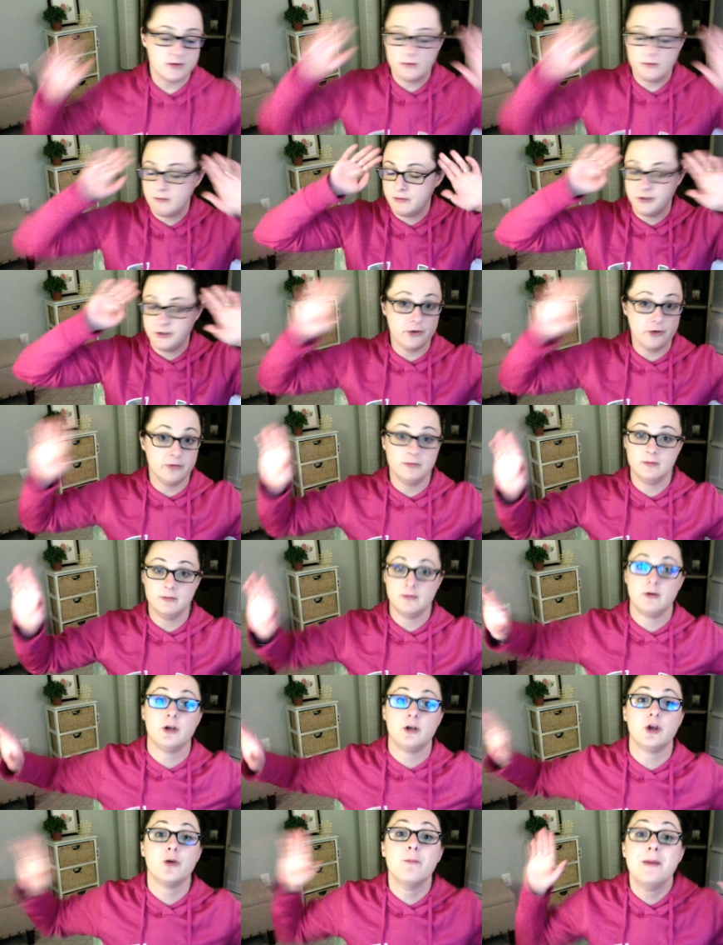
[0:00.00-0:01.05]
dude,
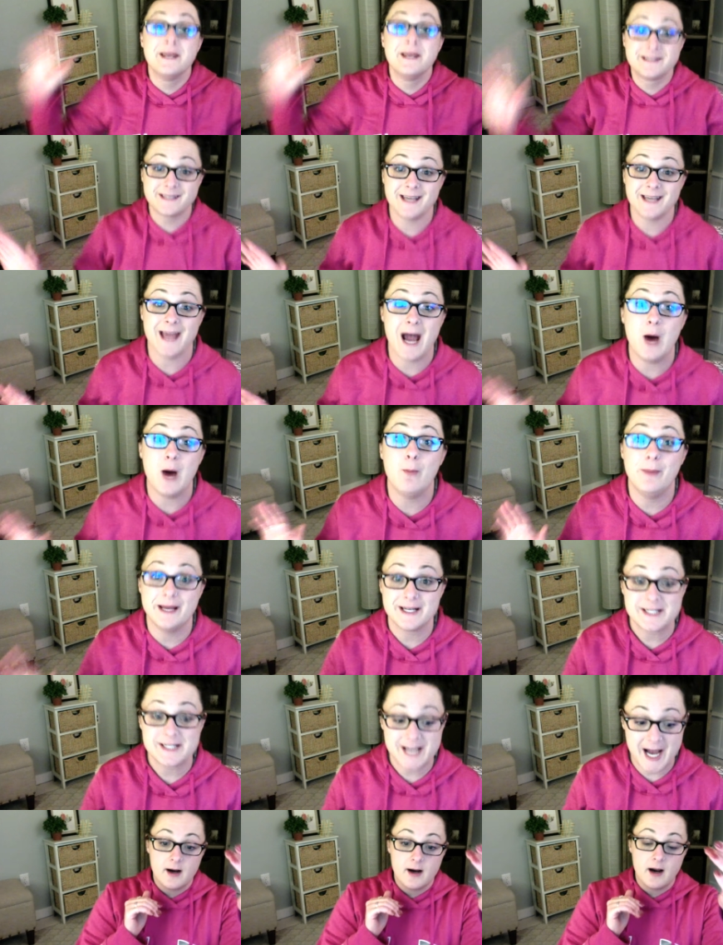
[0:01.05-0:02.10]
you're missing out big
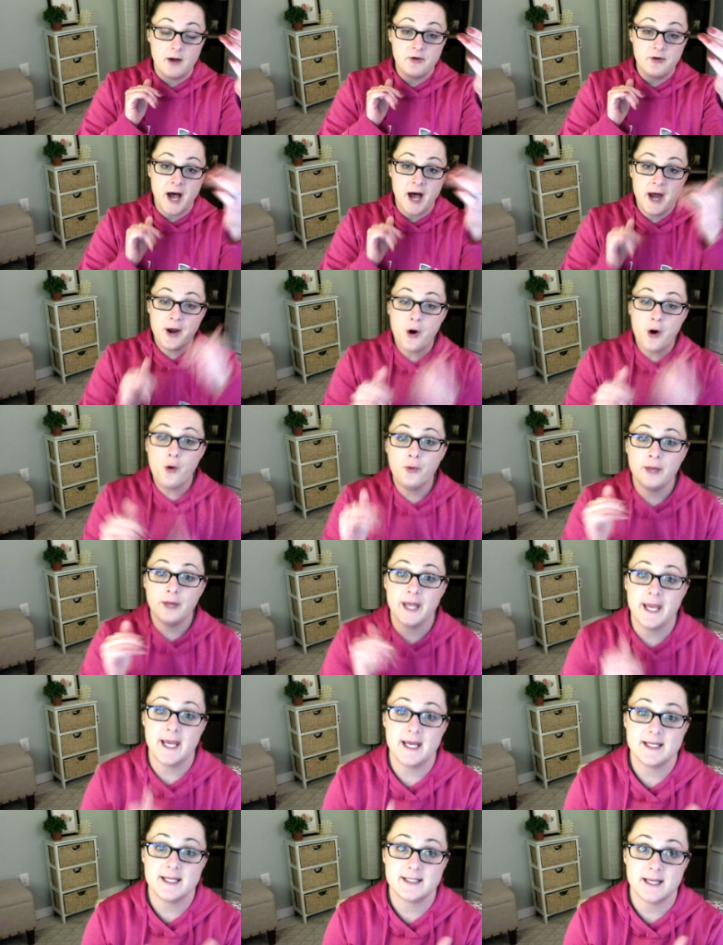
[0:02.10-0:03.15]
time. Not only
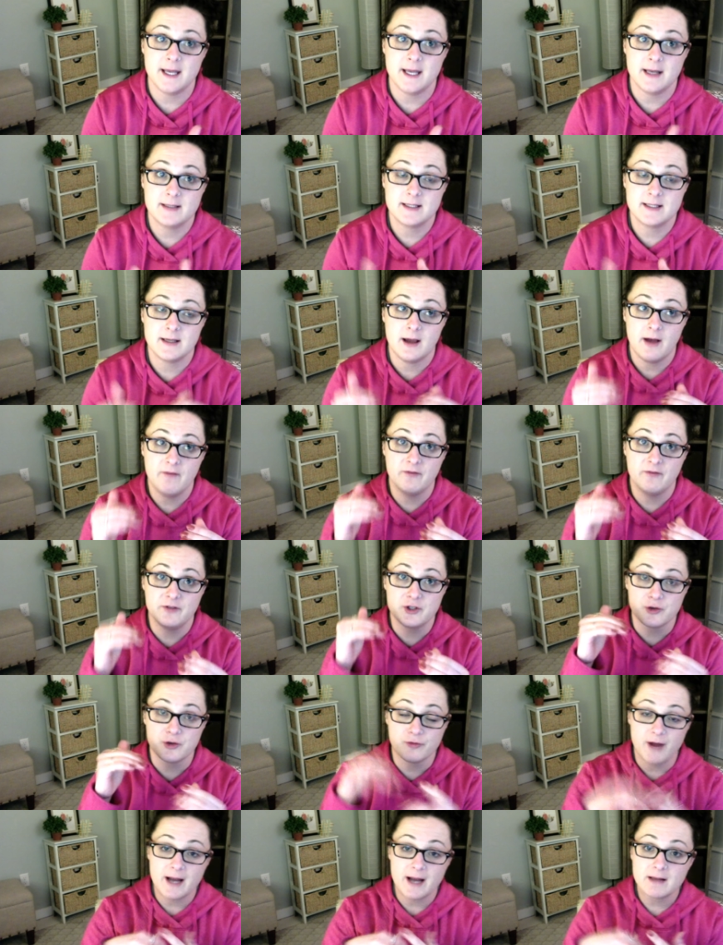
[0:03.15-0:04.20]
is it
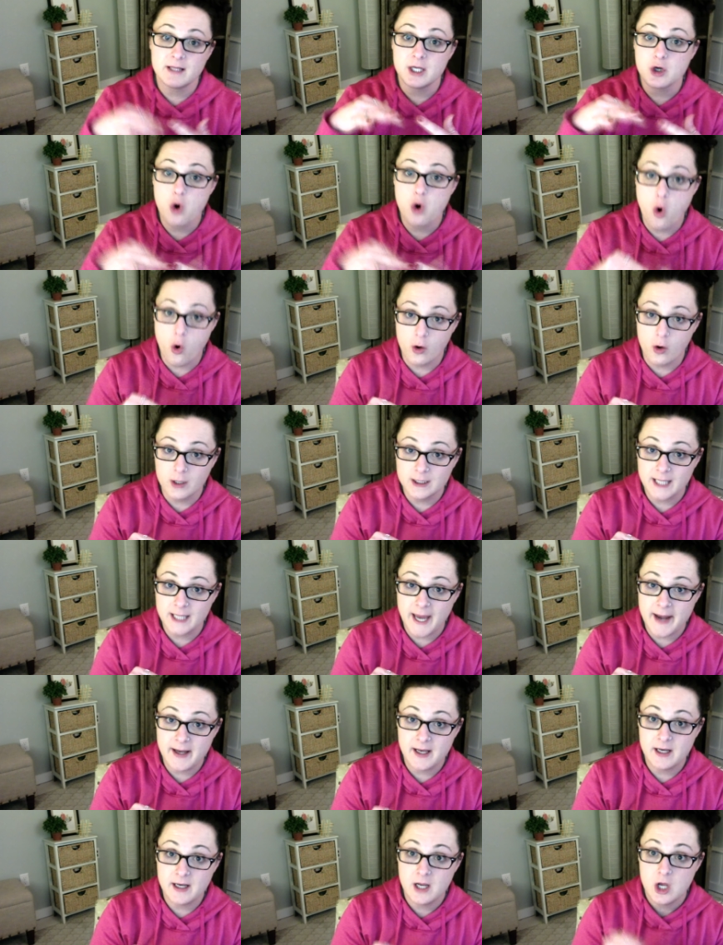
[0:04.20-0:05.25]
directly
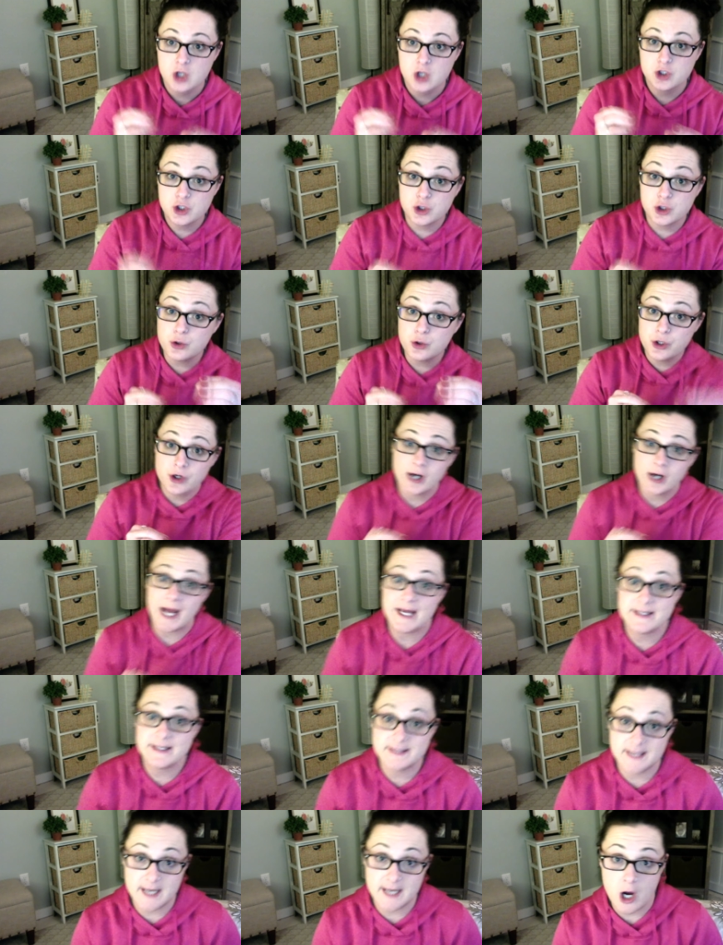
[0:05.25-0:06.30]
correlated to your
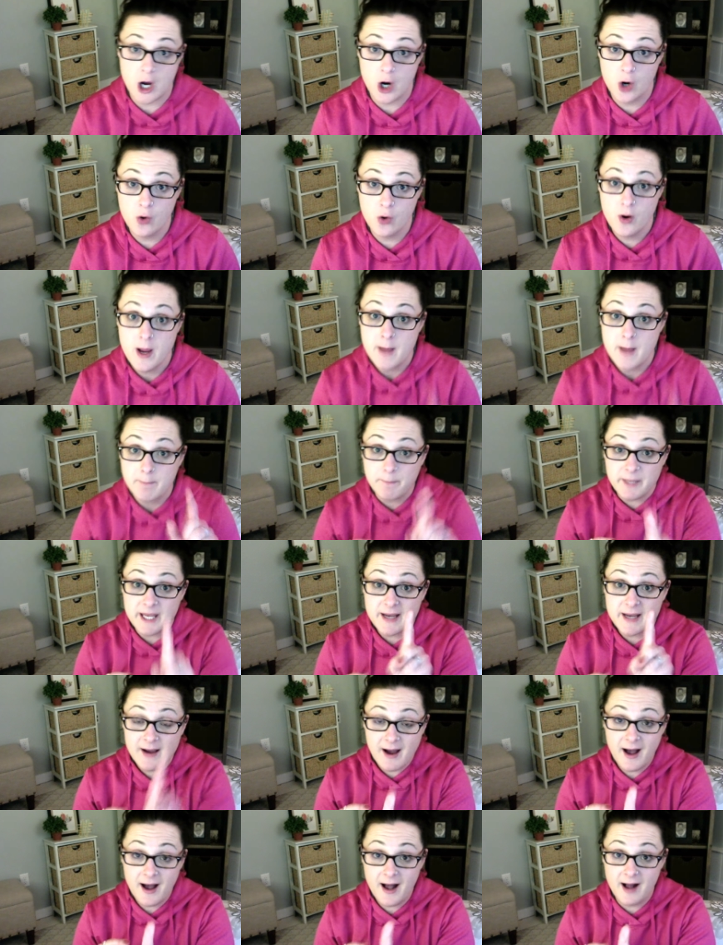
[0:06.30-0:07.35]
SEO,
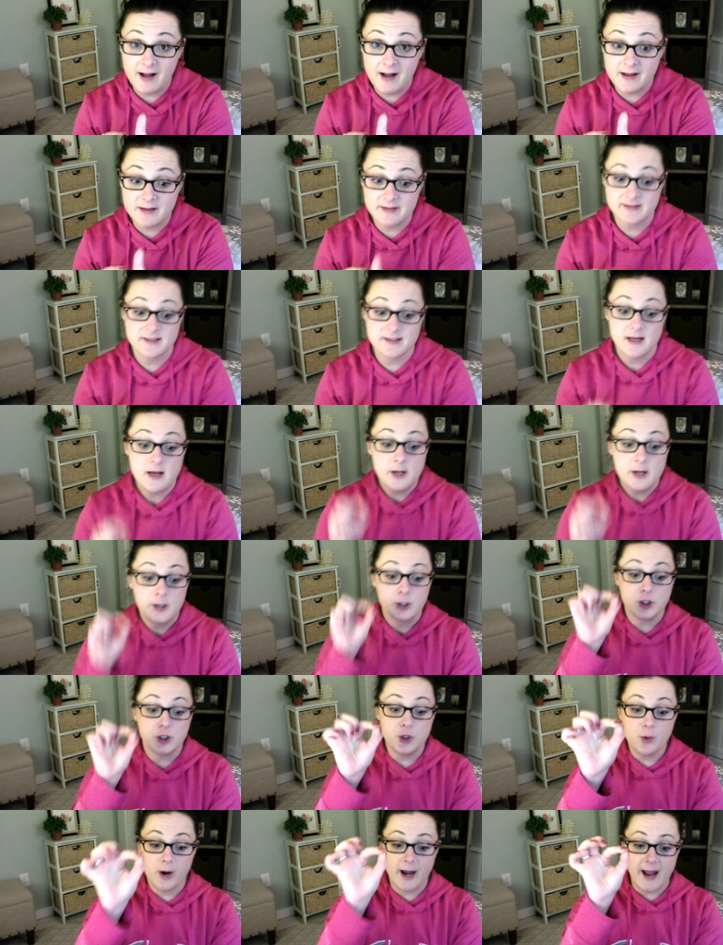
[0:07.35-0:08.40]
because
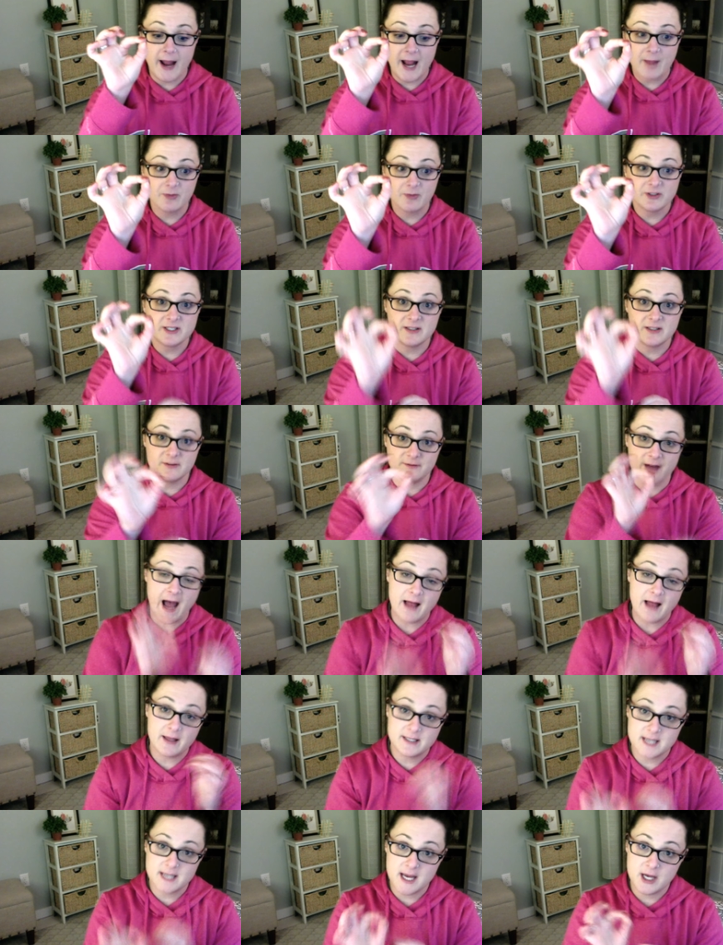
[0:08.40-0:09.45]
you are able to
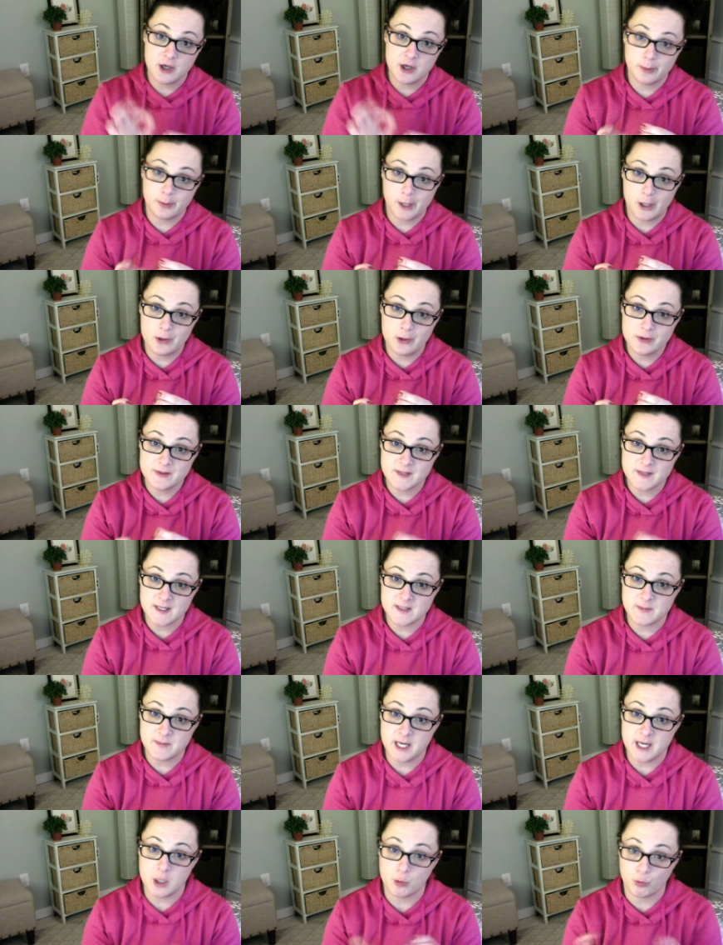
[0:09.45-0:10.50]
validate your posts as
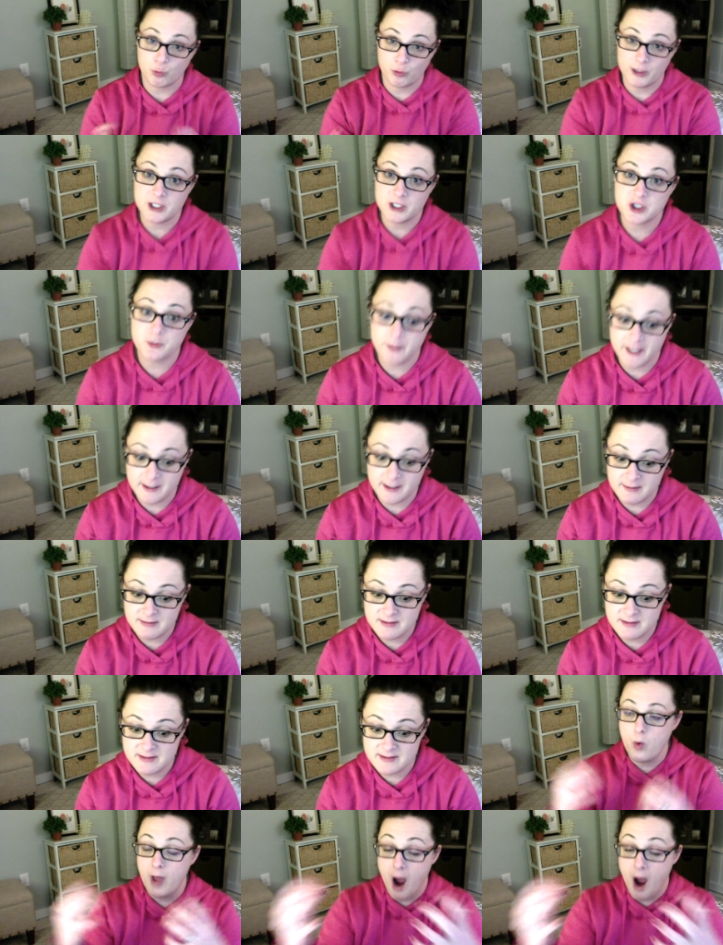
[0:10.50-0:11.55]
being rich
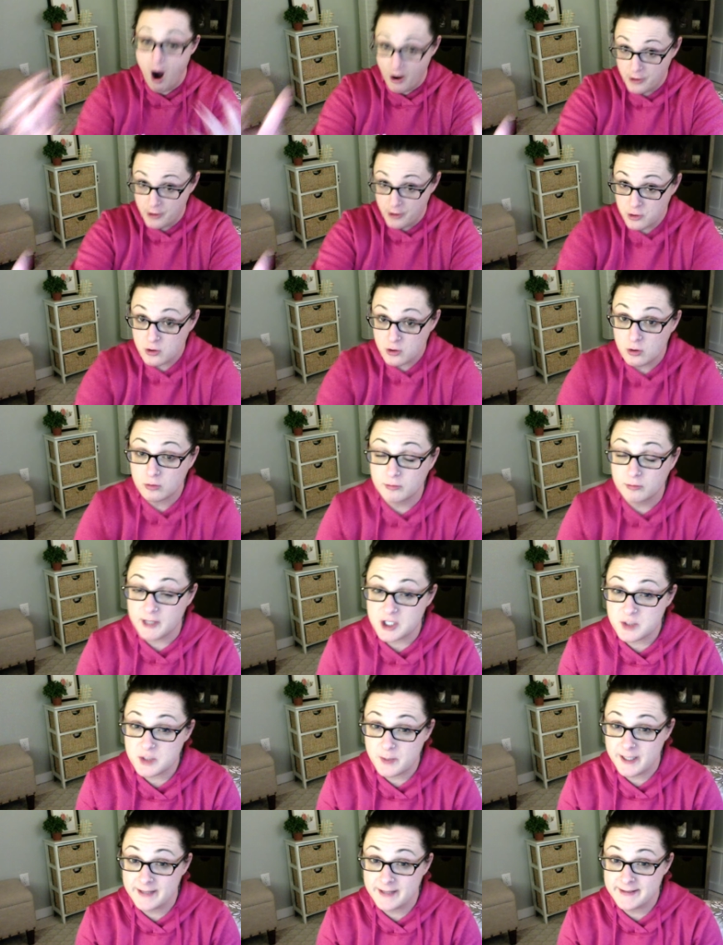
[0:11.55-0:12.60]
pins, article rich
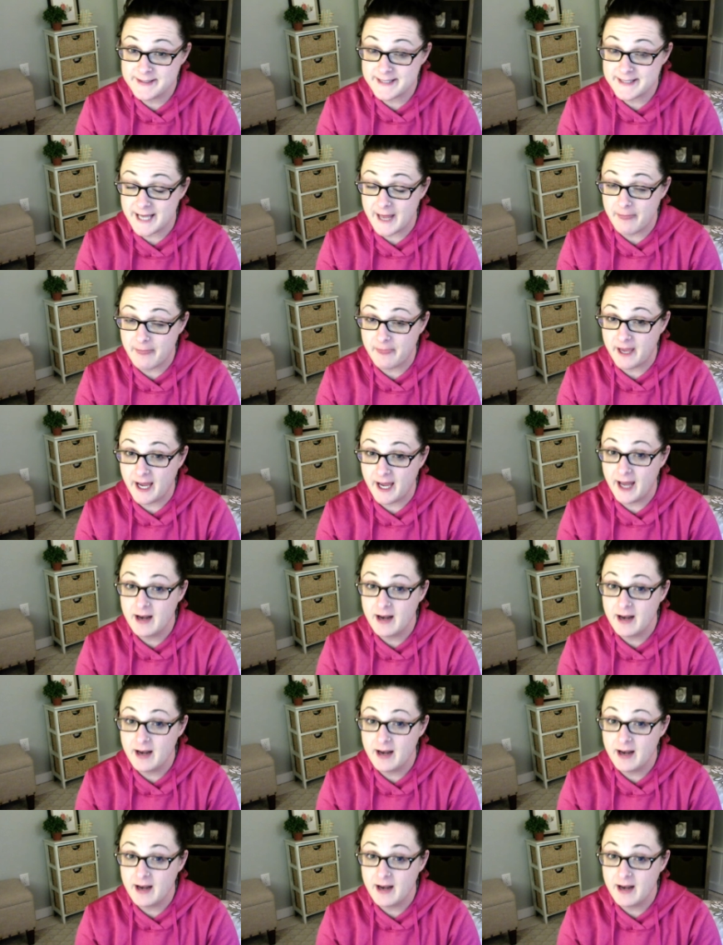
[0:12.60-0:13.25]
pins at that.